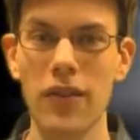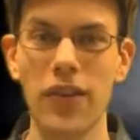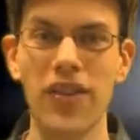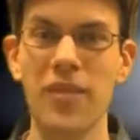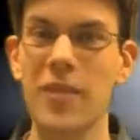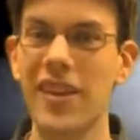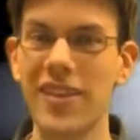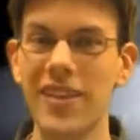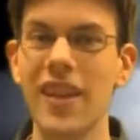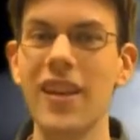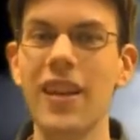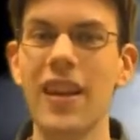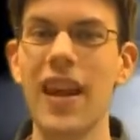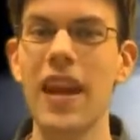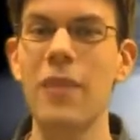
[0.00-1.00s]
for some
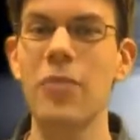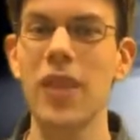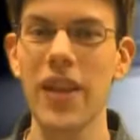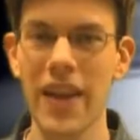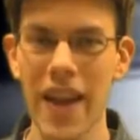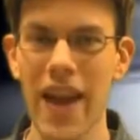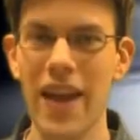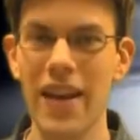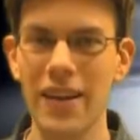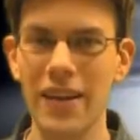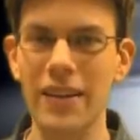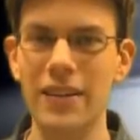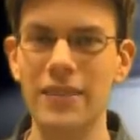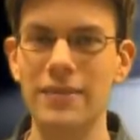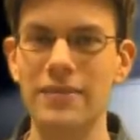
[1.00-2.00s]
exciting gameplay
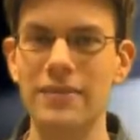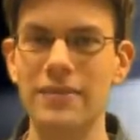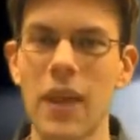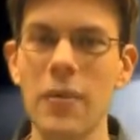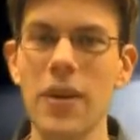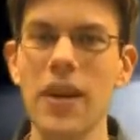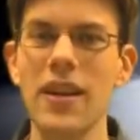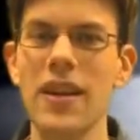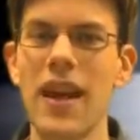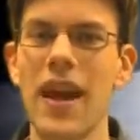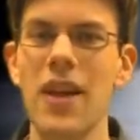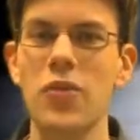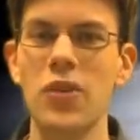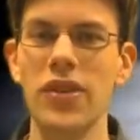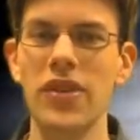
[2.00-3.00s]
ahead. Coming in
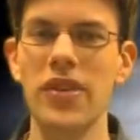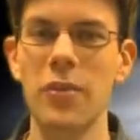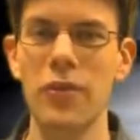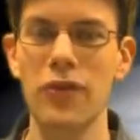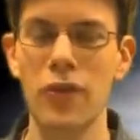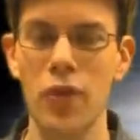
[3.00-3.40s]
at reason number